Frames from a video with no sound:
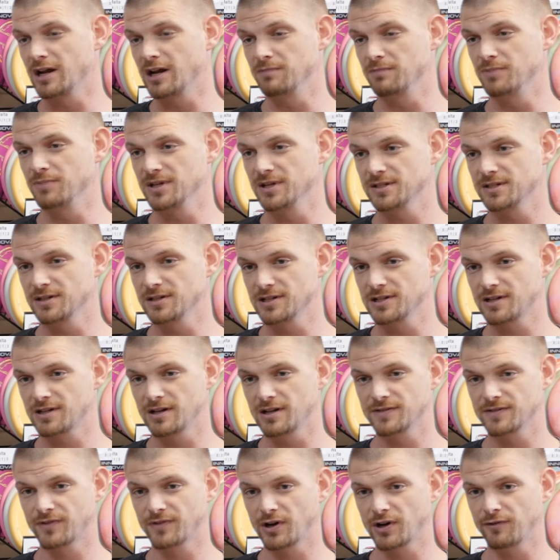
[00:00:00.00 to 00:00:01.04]
a business. I
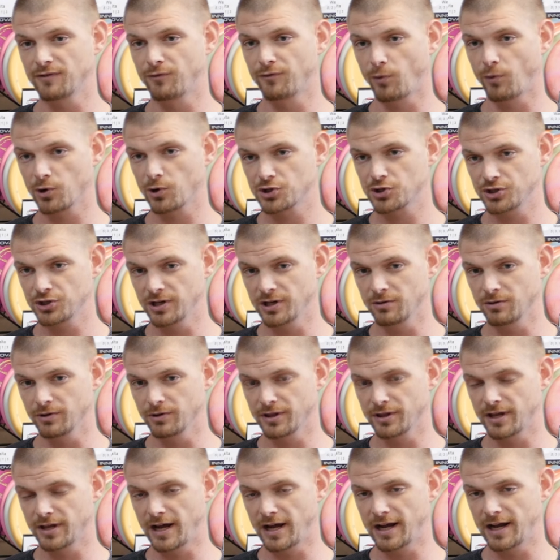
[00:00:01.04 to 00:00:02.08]
was very fortunate
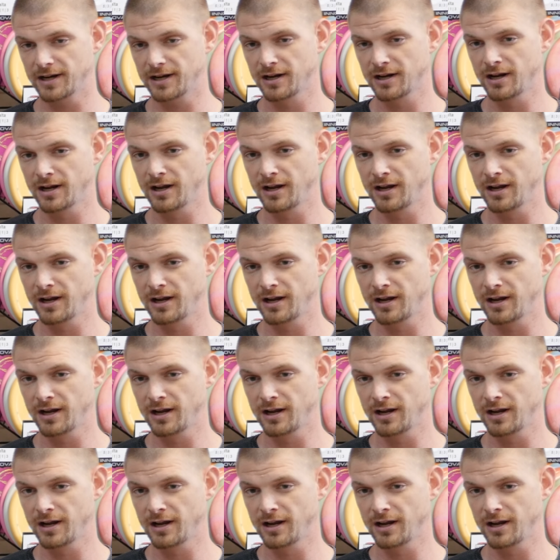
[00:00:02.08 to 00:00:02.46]
with that.